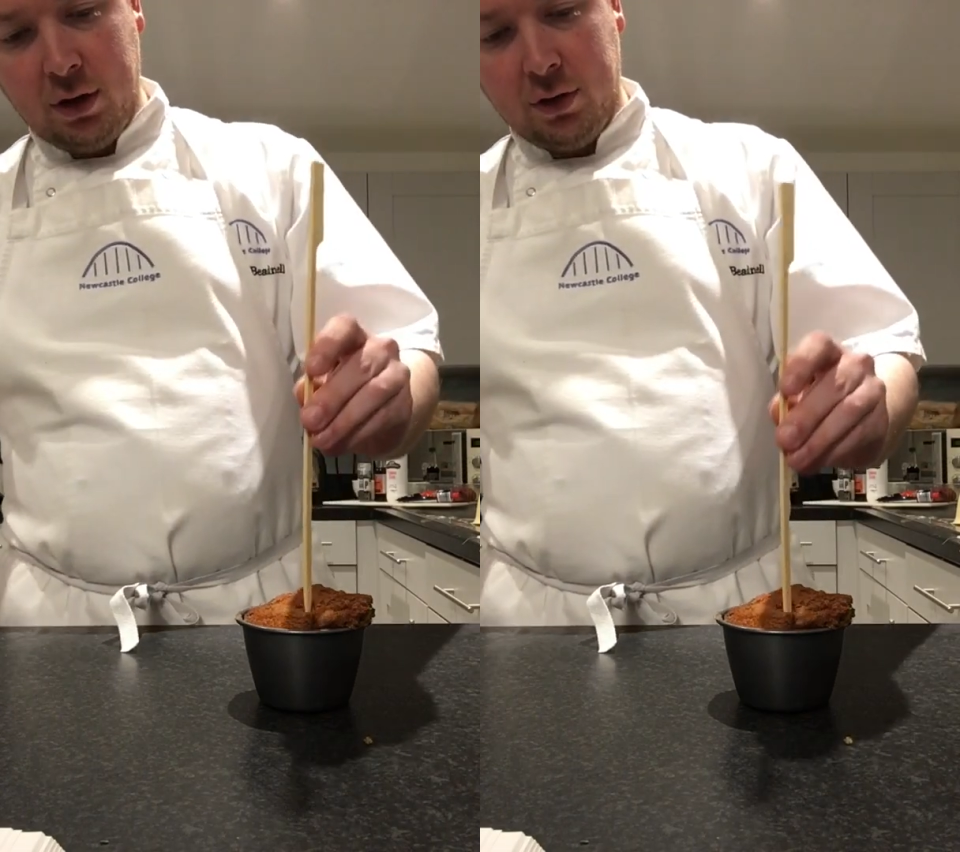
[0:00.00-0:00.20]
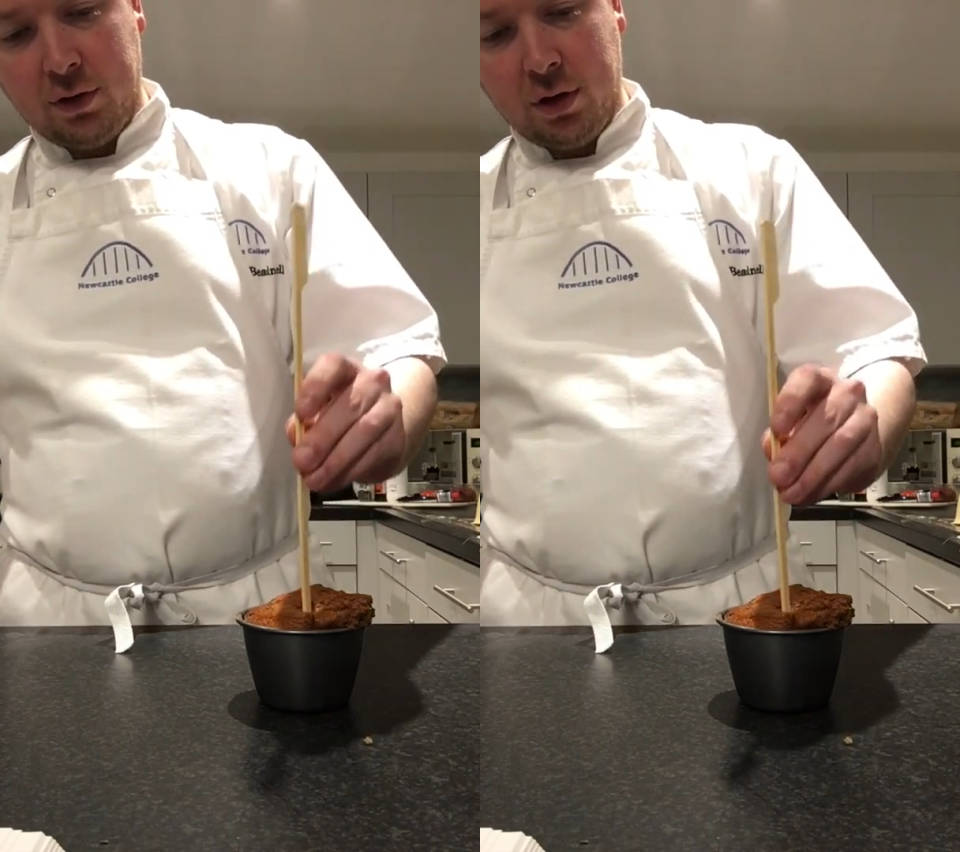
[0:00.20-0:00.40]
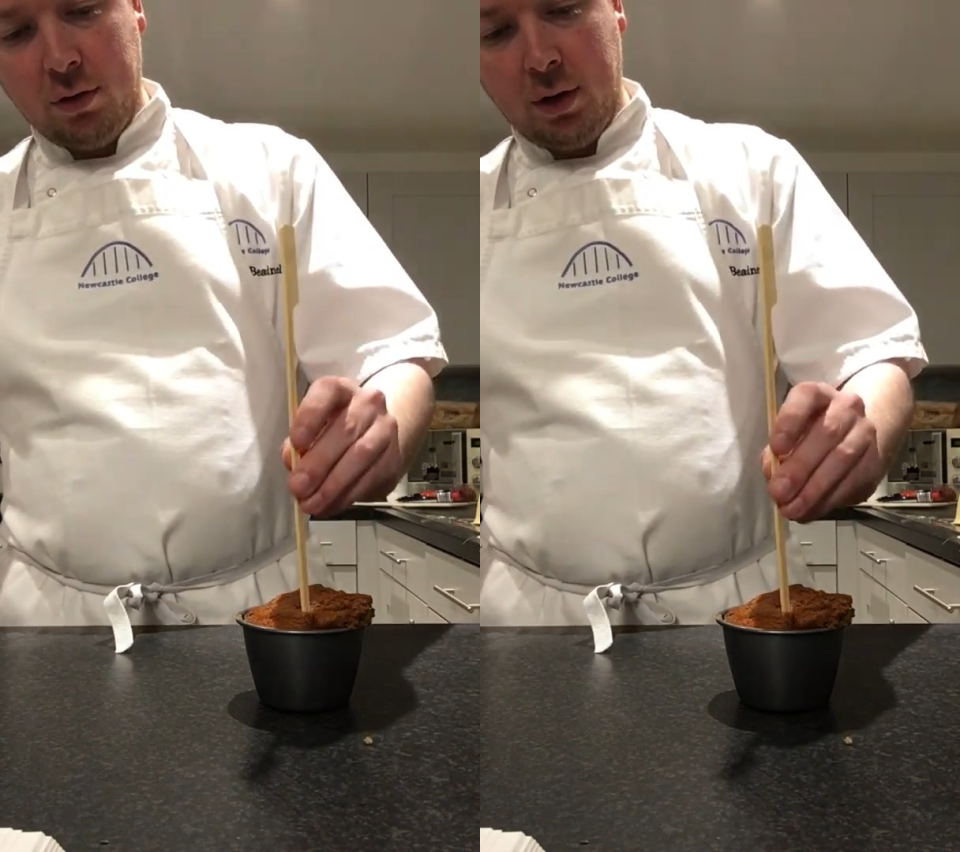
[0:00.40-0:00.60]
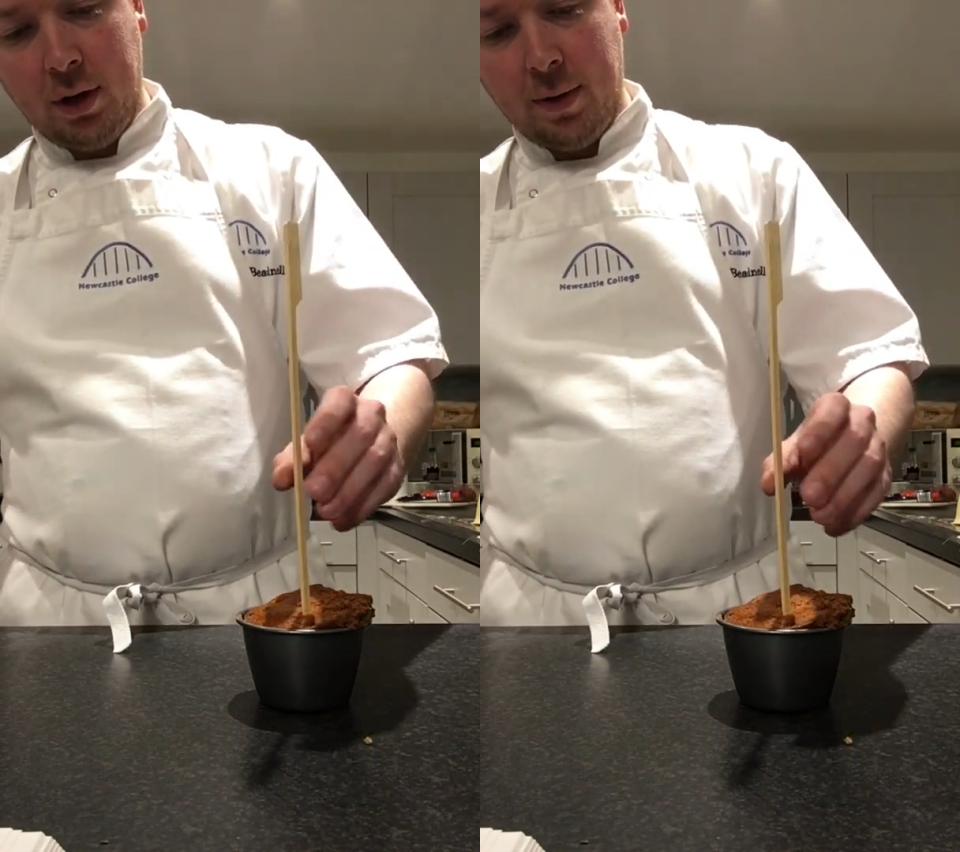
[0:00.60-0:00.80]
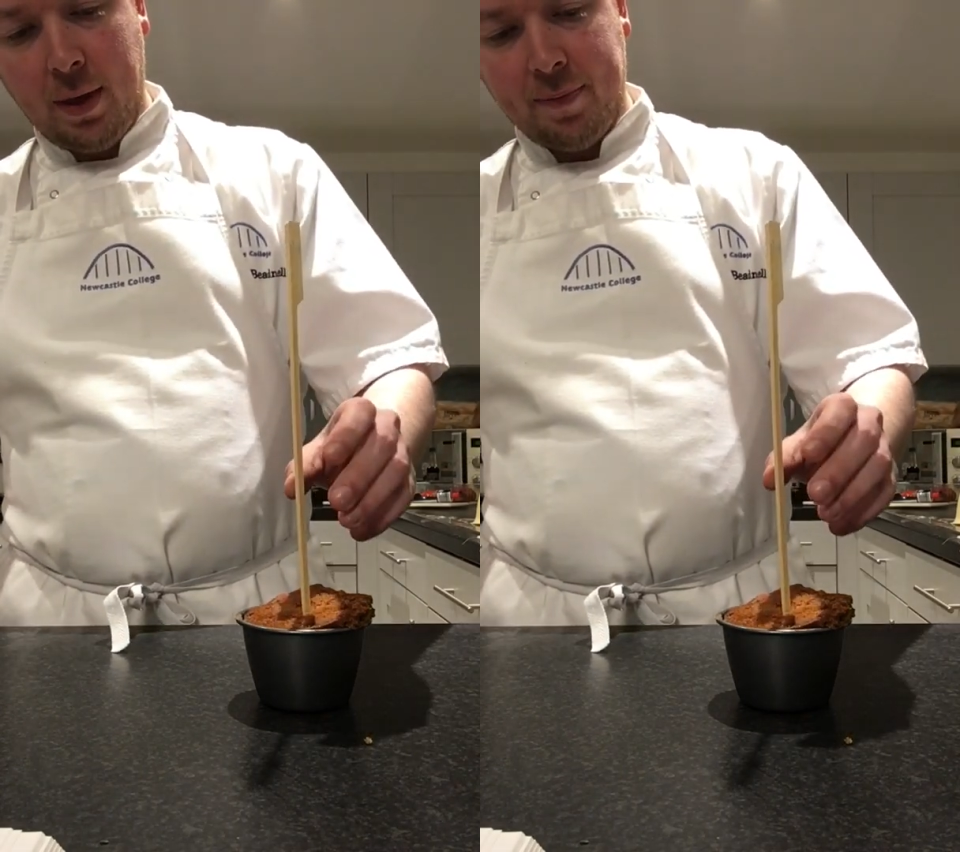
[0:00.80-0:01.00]
skewer
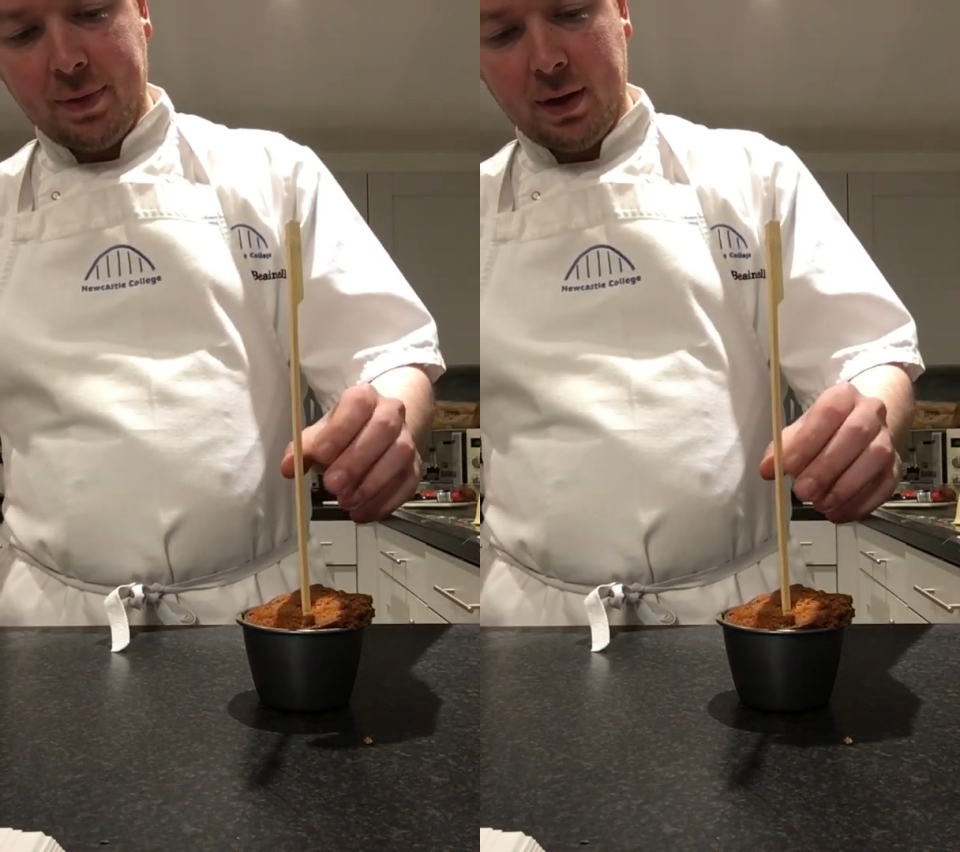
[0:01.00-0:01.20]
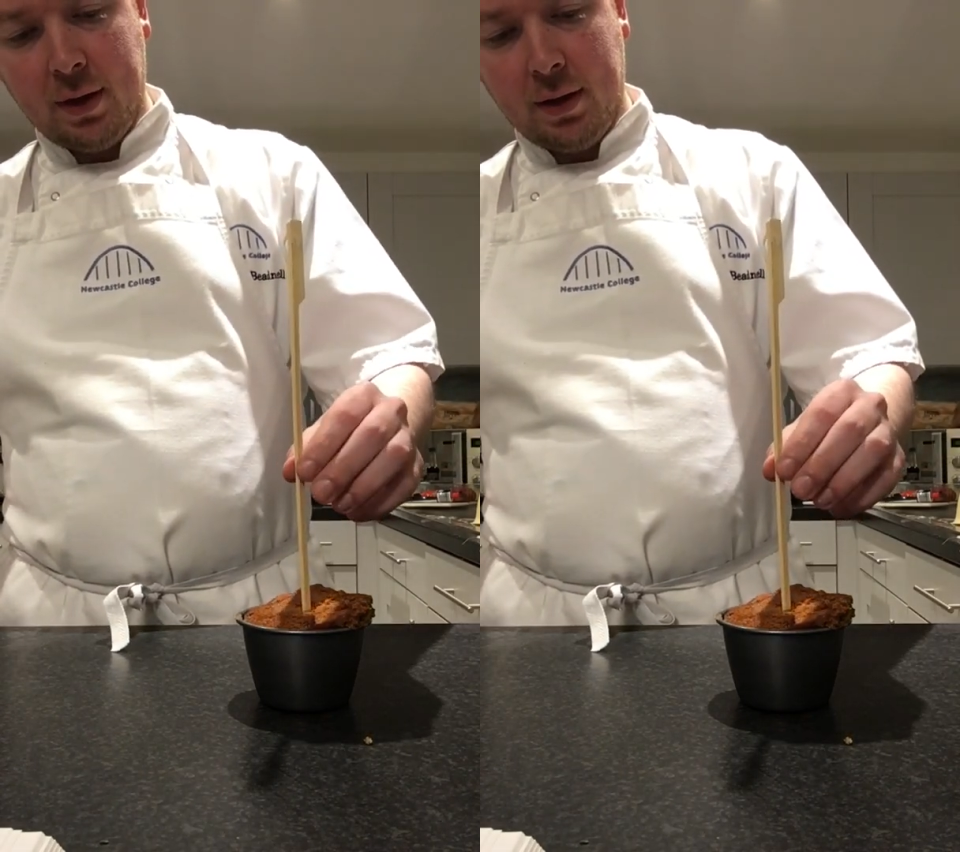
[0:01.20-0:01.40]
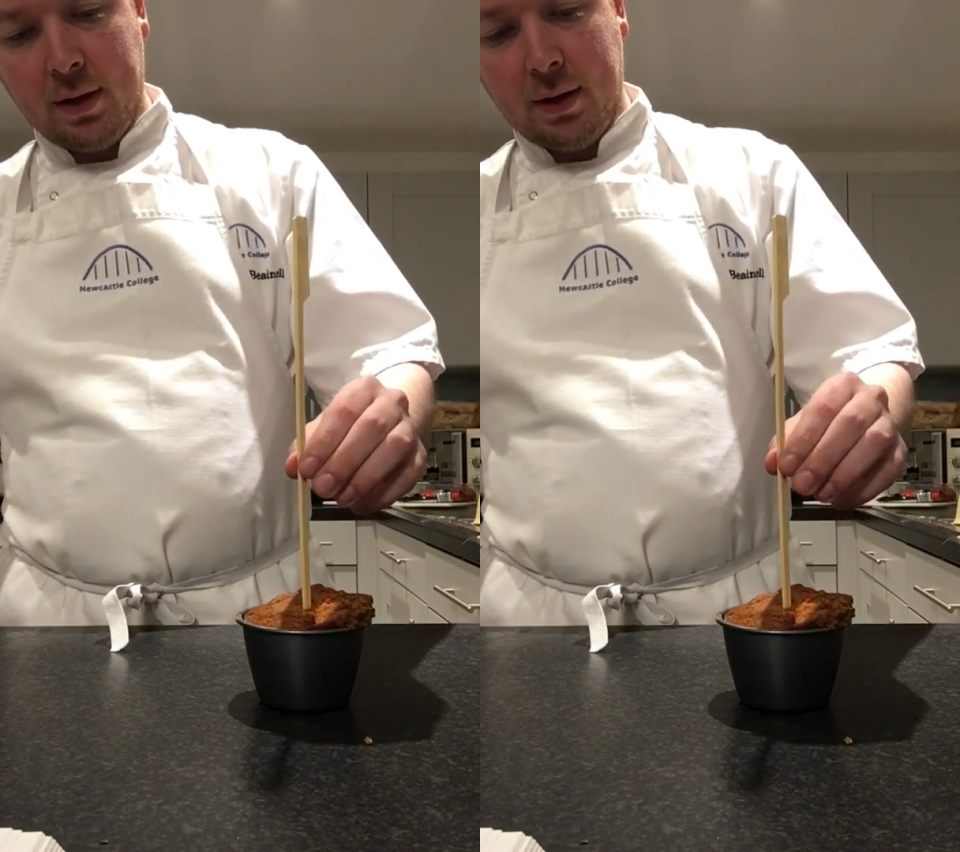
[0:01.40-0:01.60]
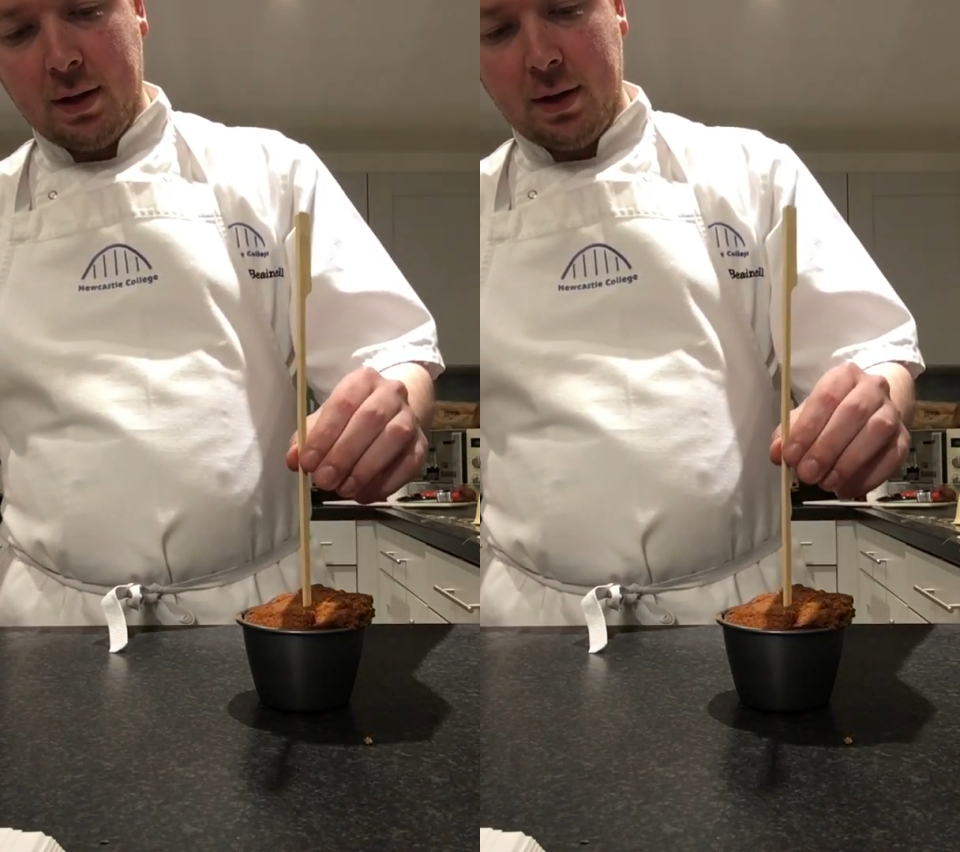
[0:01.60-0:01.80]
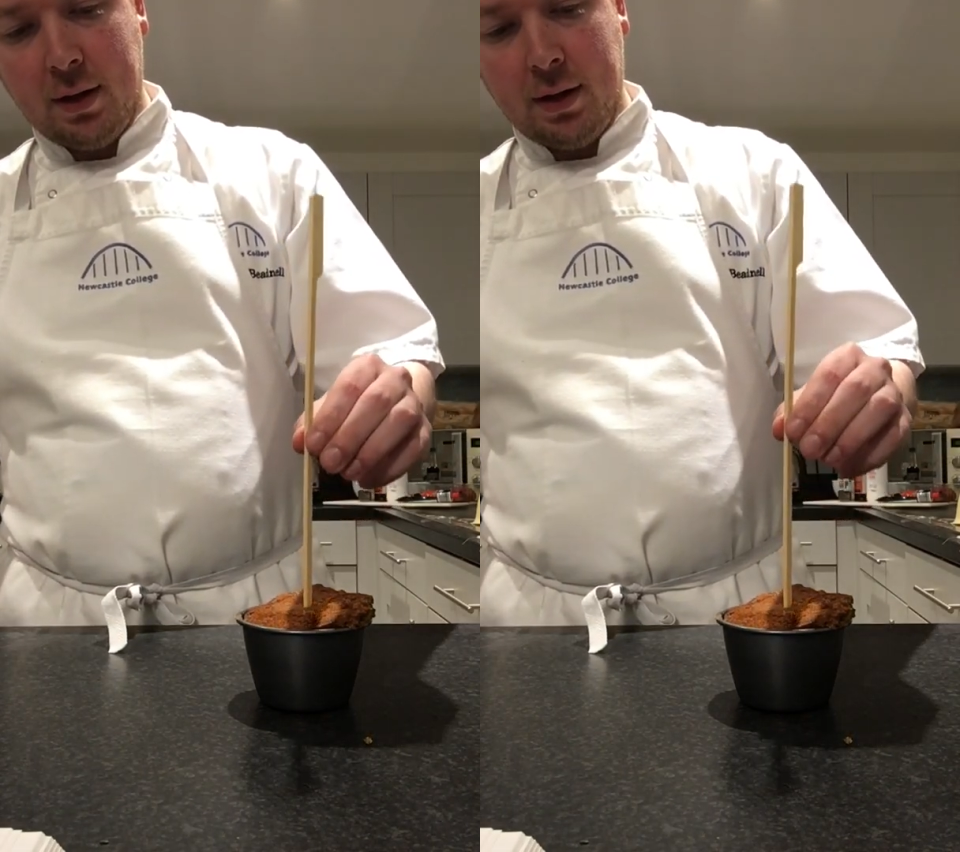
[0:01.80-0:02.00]

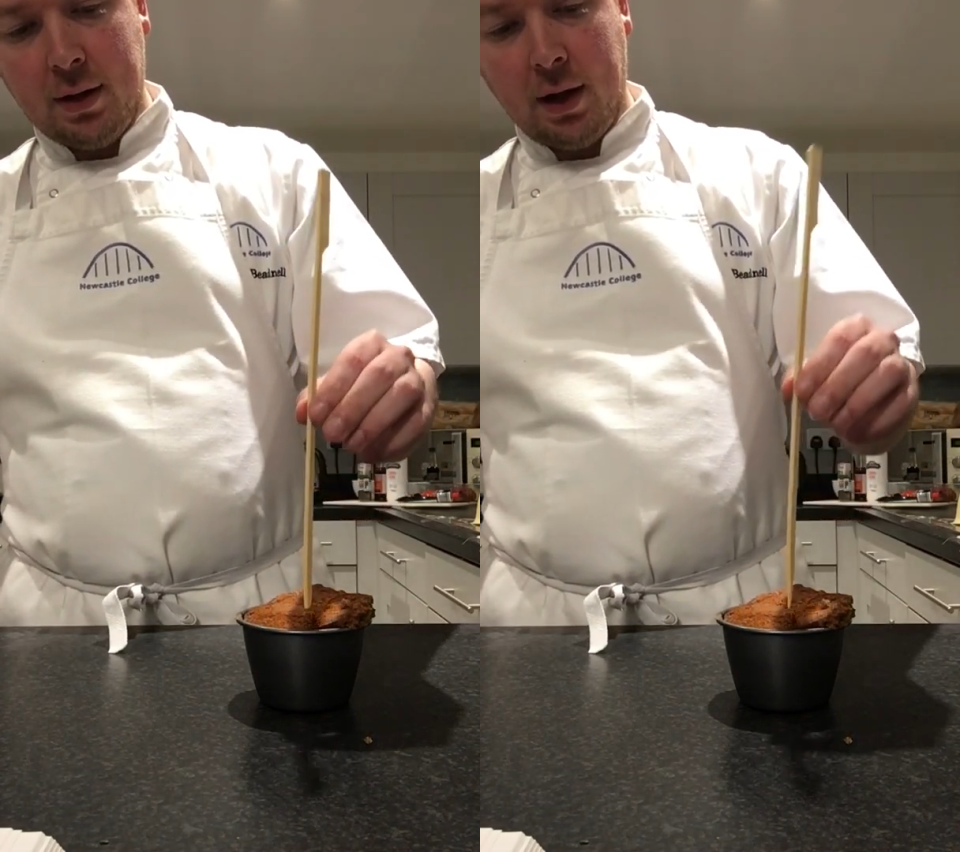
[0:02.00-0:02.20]
and